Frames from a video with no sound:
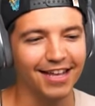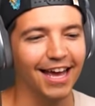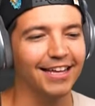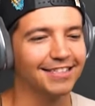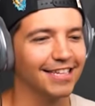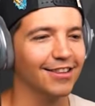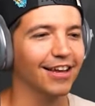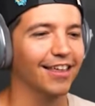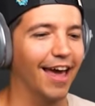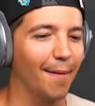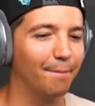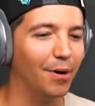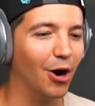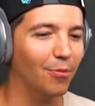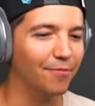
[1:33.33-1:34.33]
okay, see, look at
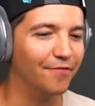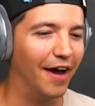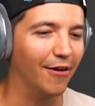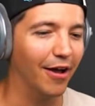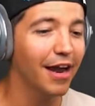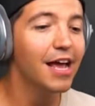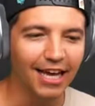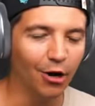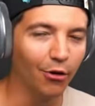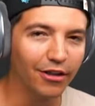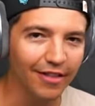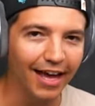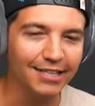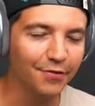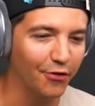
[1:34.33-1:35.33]
that. Boom, found it. It only
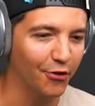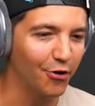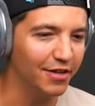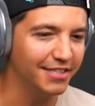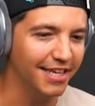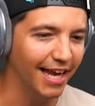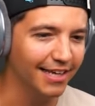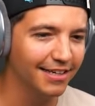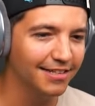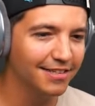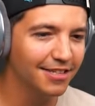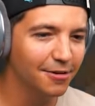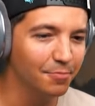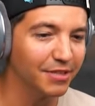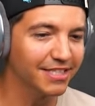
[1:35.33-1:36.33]
lasts for 30
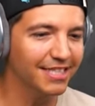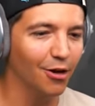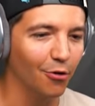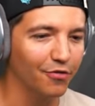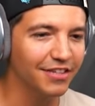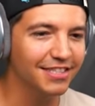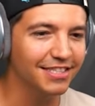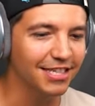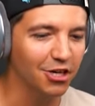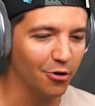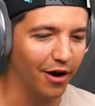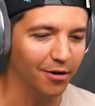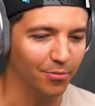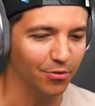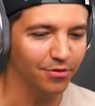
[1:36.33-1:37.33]
seconds, but still, this is
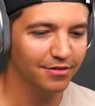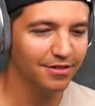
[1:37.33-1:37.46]
incredible.